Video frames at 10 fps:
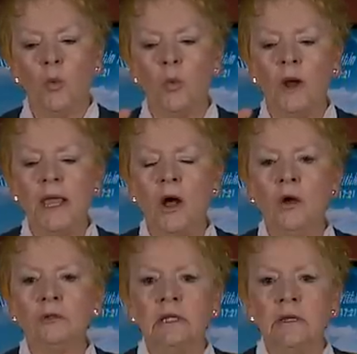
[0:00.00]
We
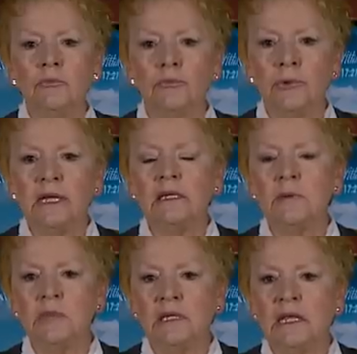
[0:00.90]
only
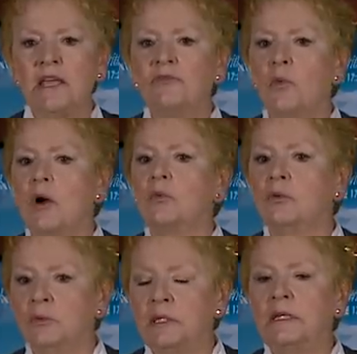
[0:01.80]
really believe what
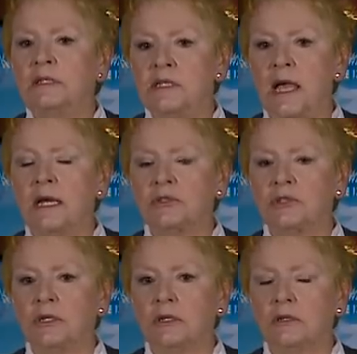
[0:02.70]
we're willing to act
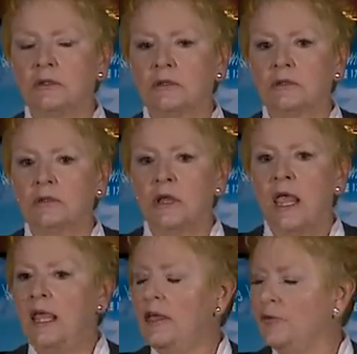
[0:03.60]
on.
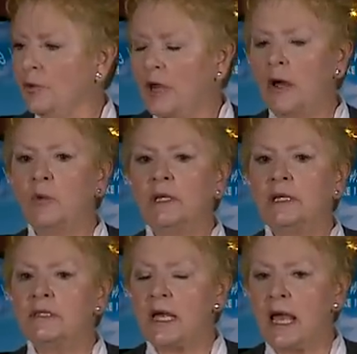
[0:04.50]
If we're not
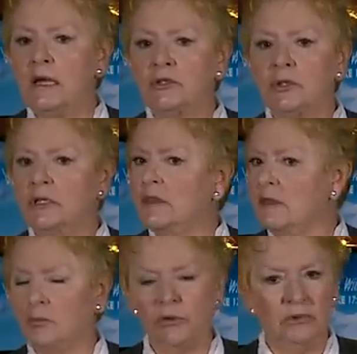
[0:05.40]
willing to act on it,
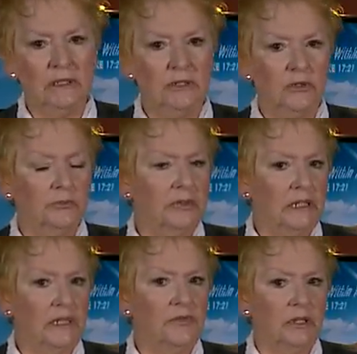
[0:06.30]
then we really don't
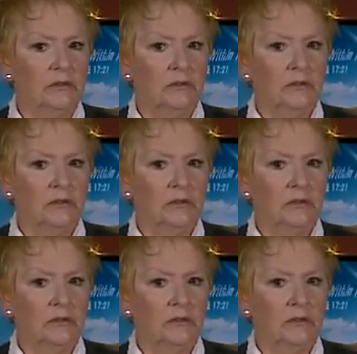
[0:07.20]
believe it.